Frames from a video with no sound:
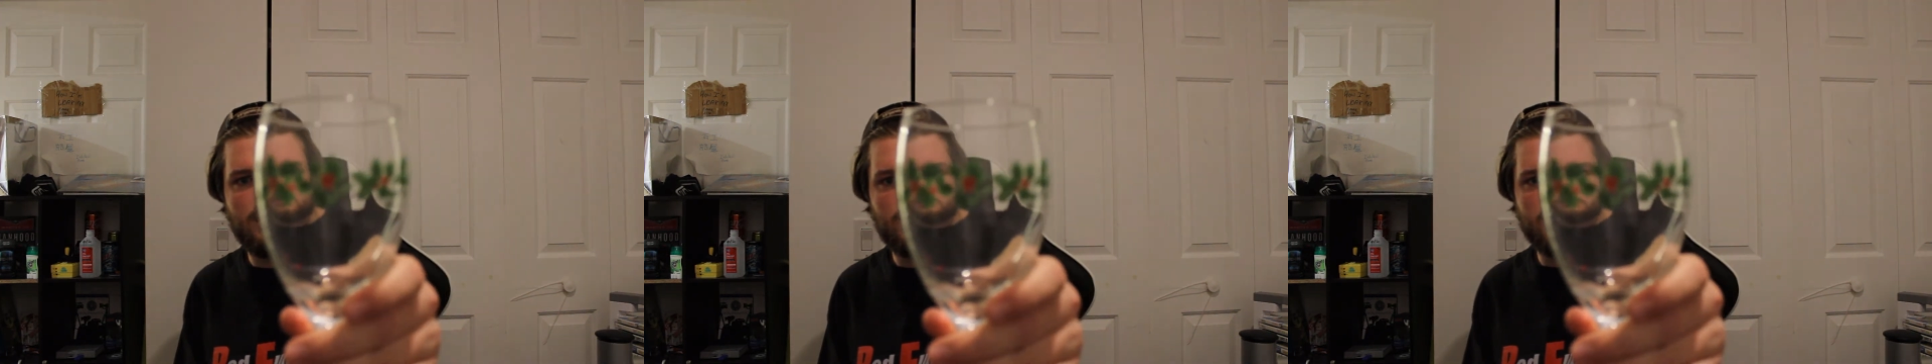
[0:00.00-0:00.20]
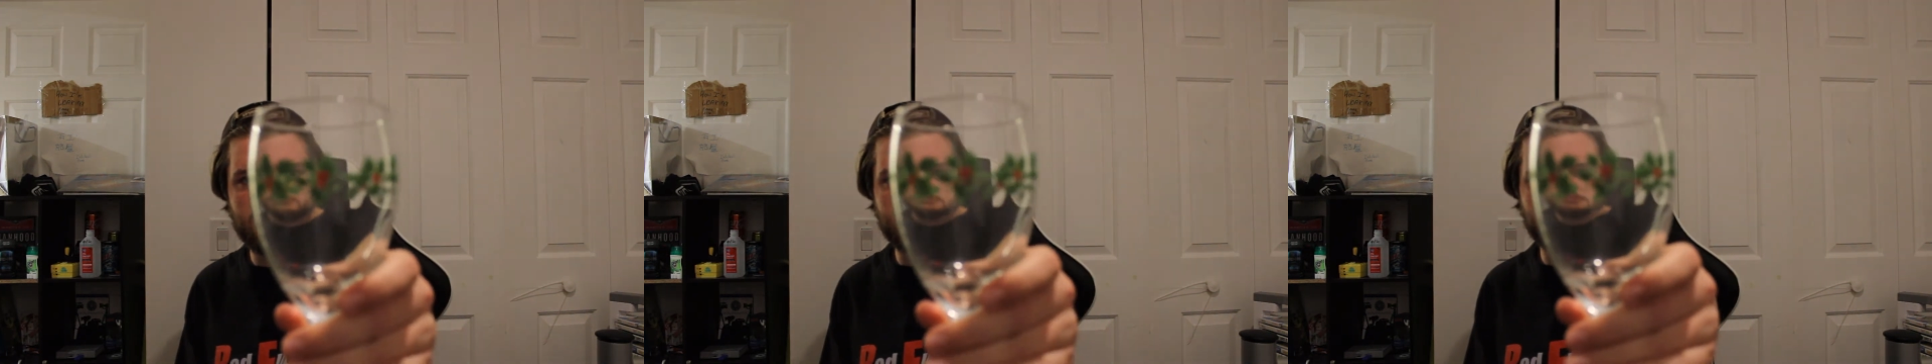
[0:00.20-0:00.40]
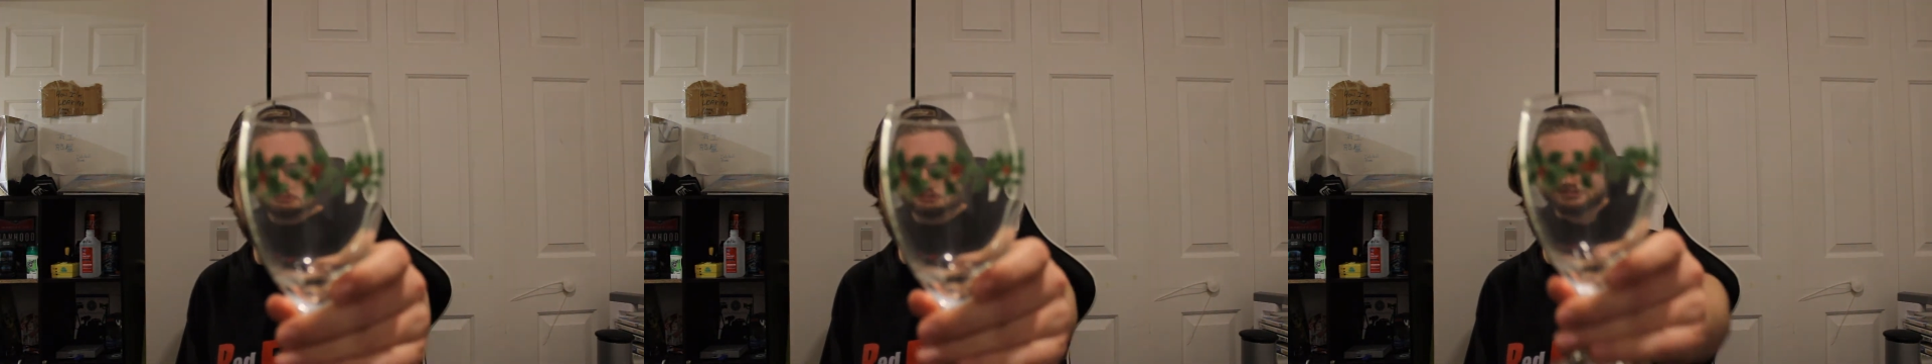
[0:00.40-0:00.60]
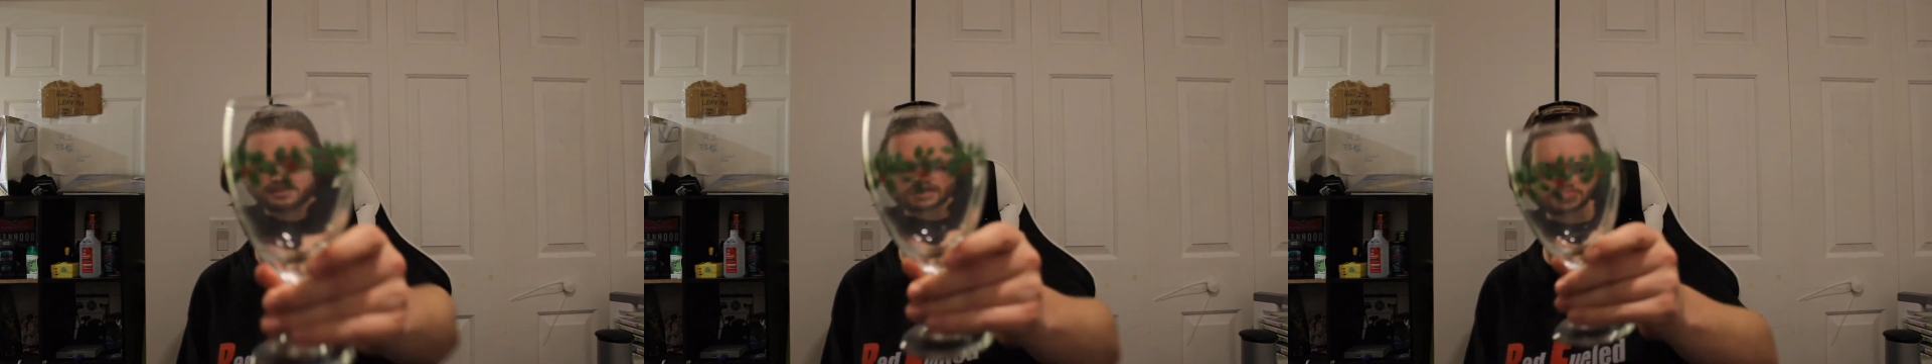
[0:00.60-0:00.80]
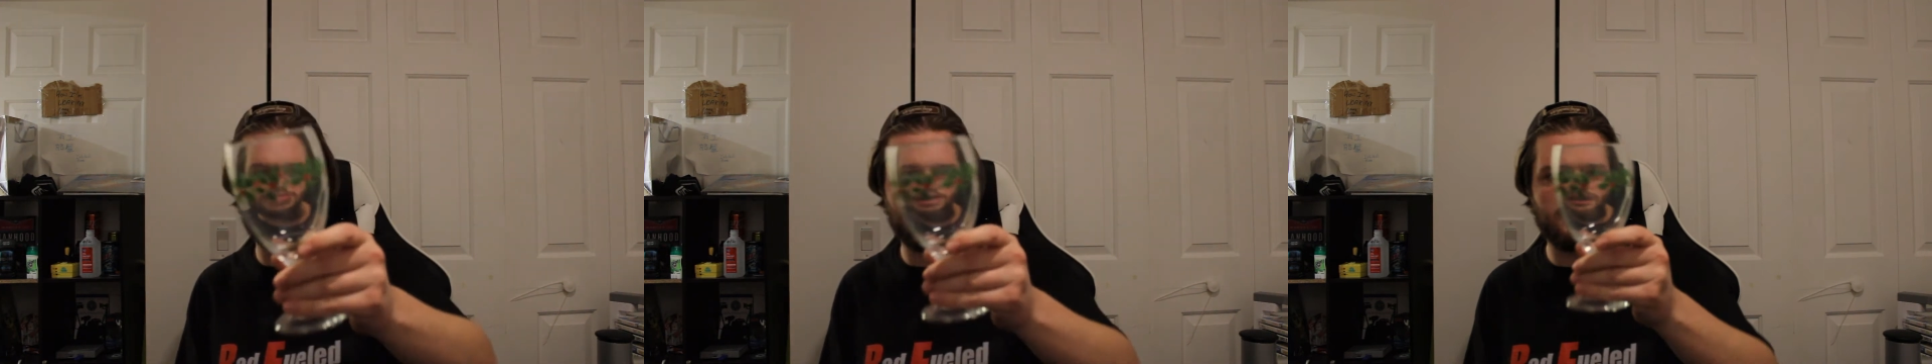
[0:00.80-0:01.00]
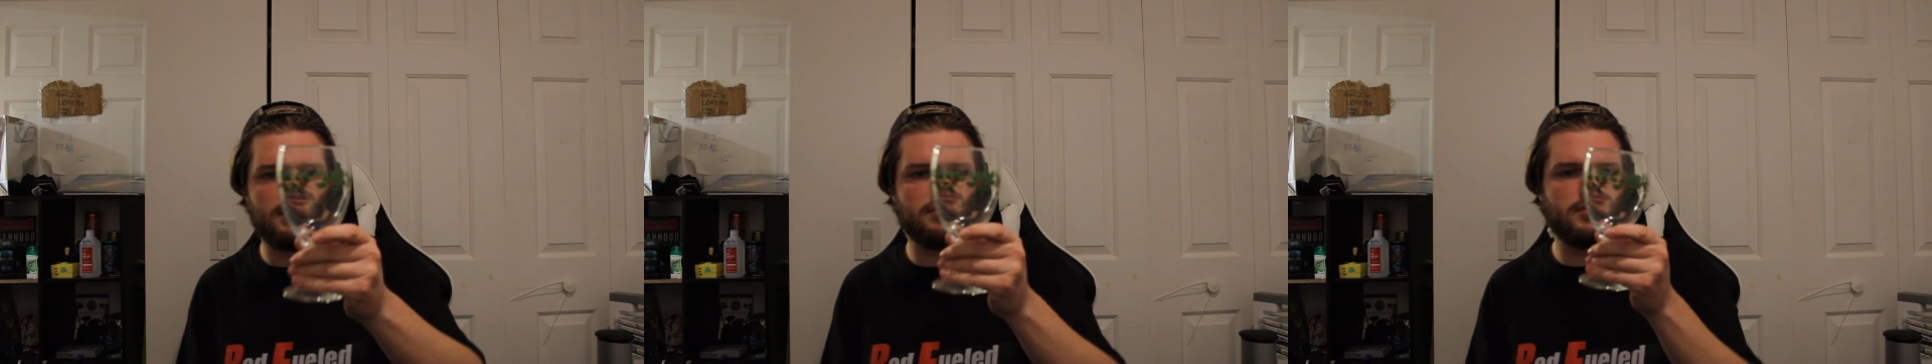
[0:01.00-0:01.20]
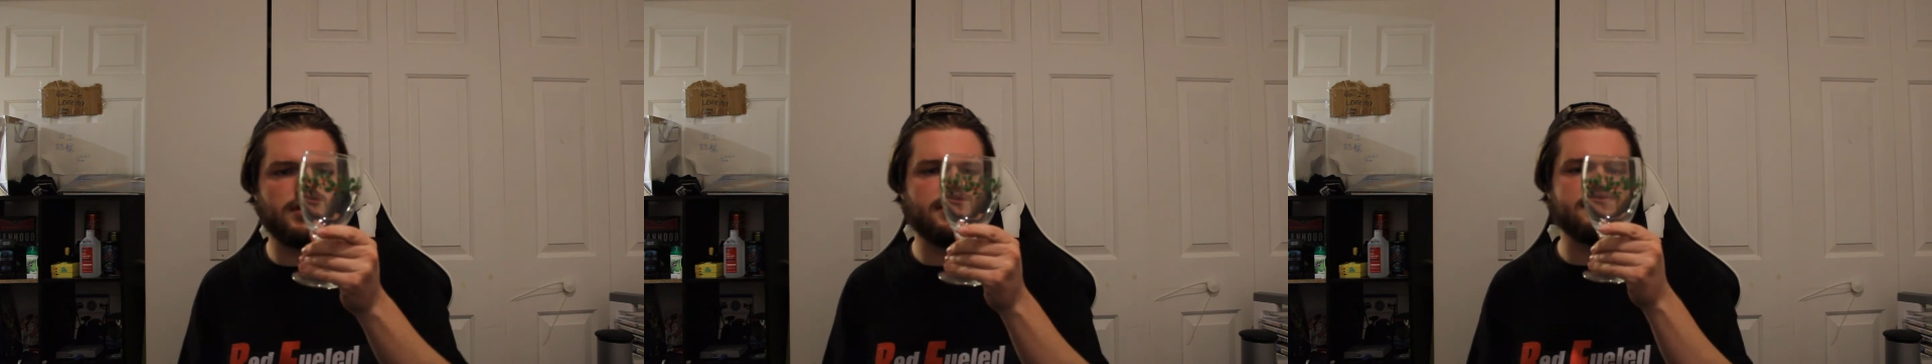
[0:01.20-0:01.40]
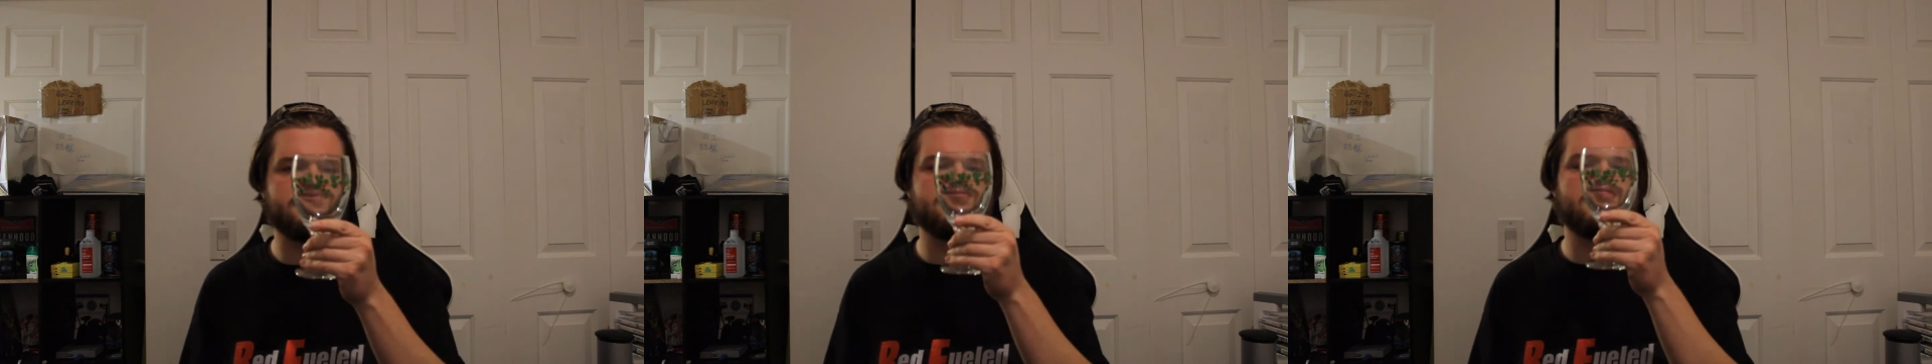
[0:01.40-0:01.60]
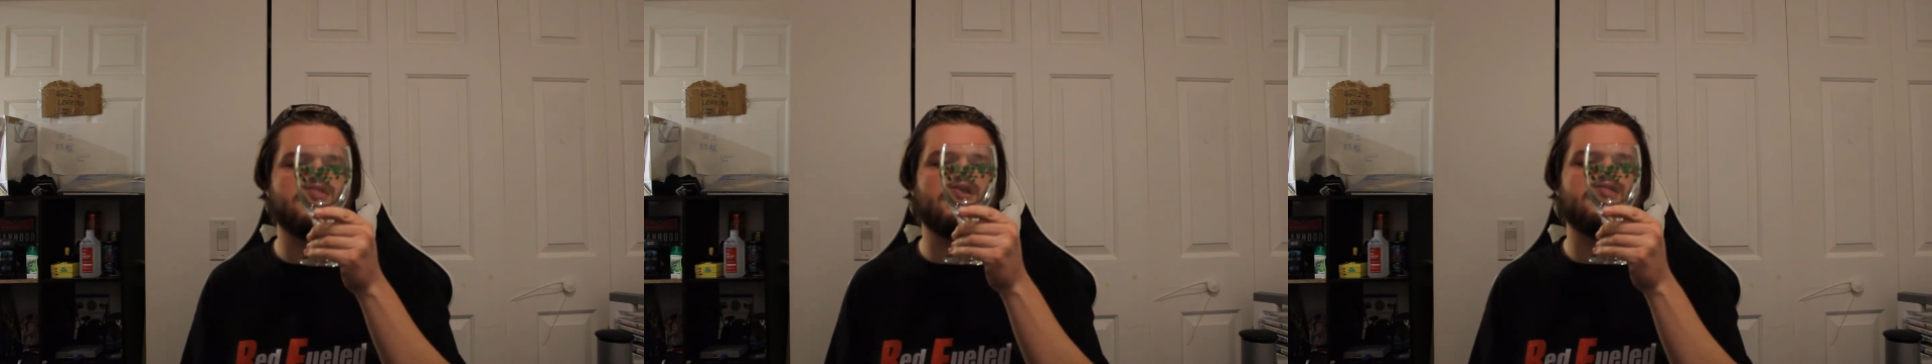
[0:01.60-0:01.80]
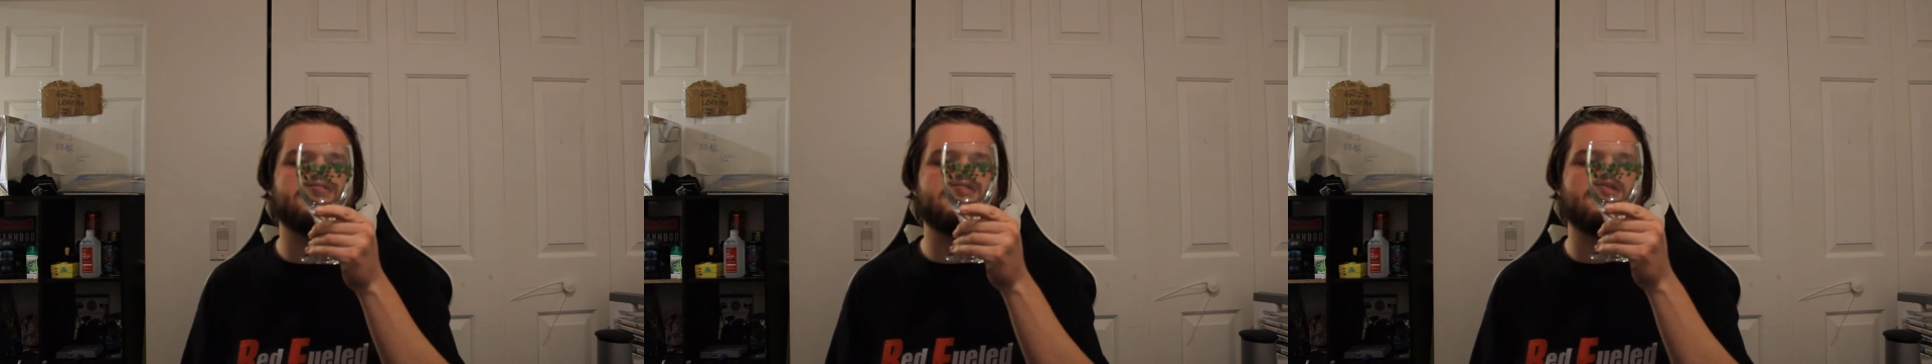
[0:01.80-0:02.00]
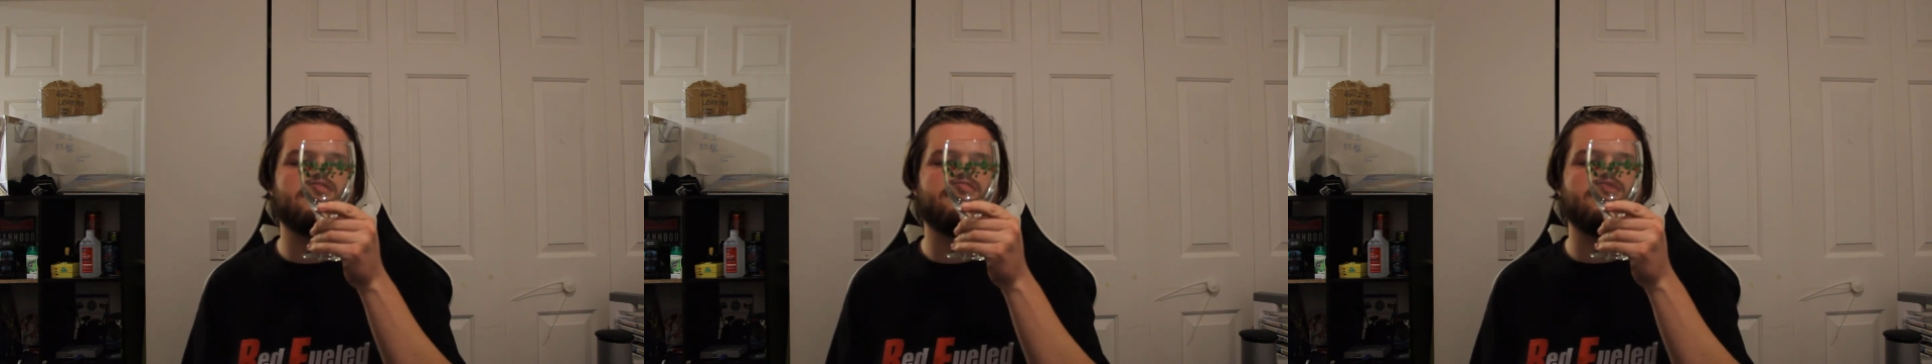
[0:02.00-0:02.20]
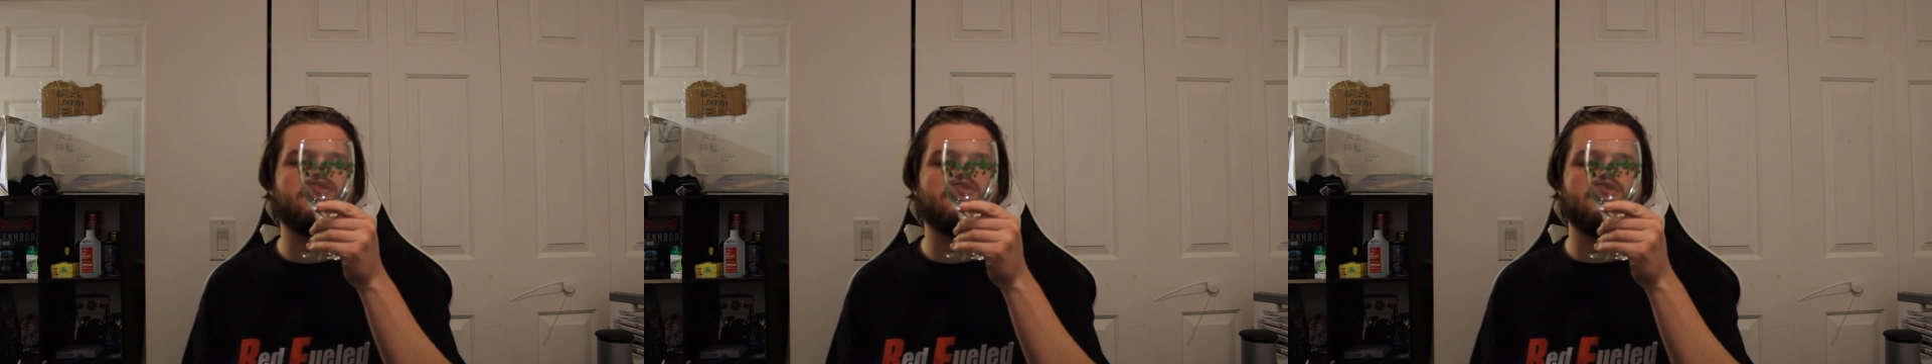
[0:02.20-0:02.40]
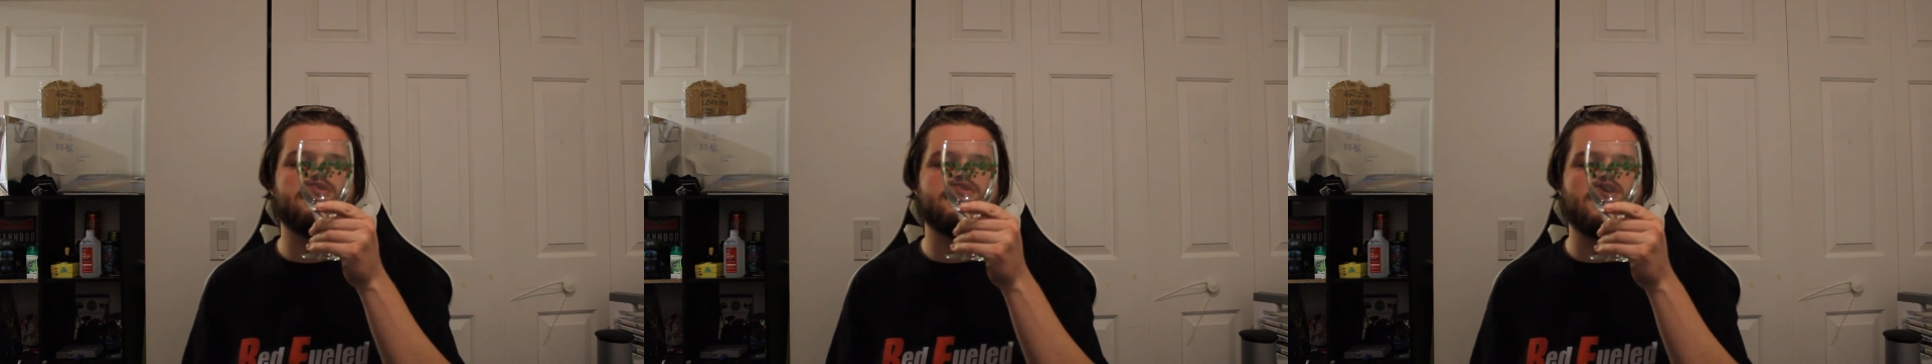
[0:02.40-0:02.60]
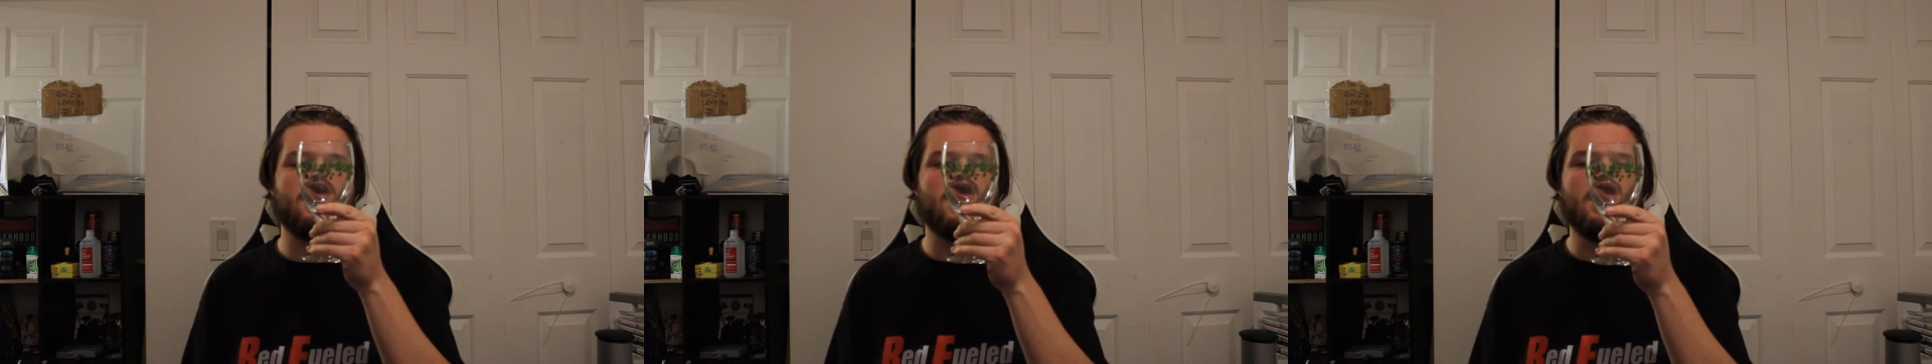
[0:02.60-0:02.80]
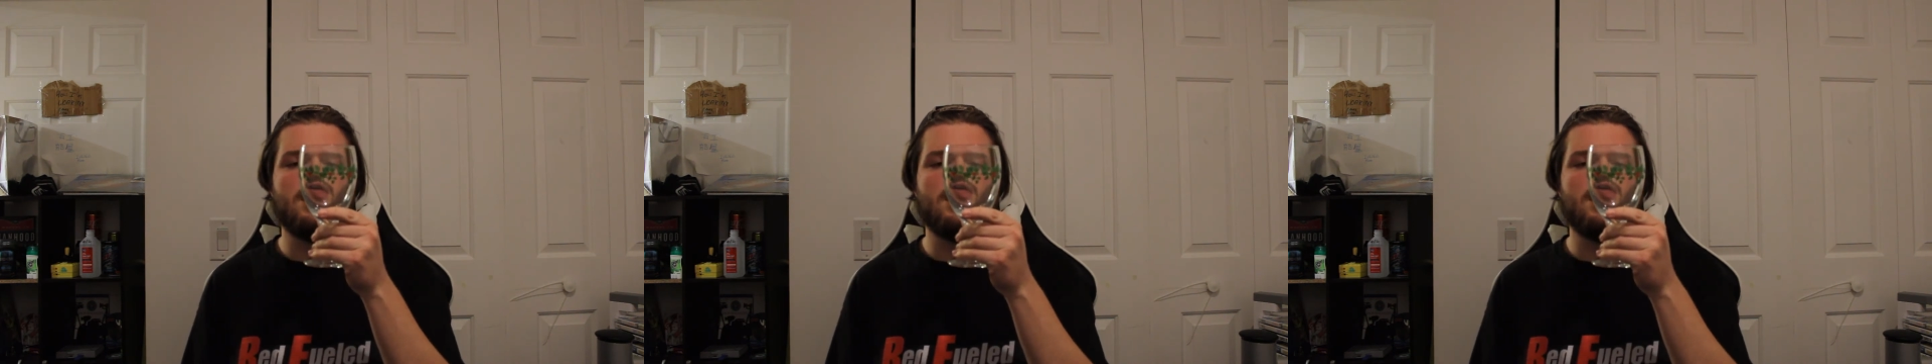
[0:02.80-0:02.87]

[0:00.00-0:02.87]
this guy. You probably can't see that. It's out of focus.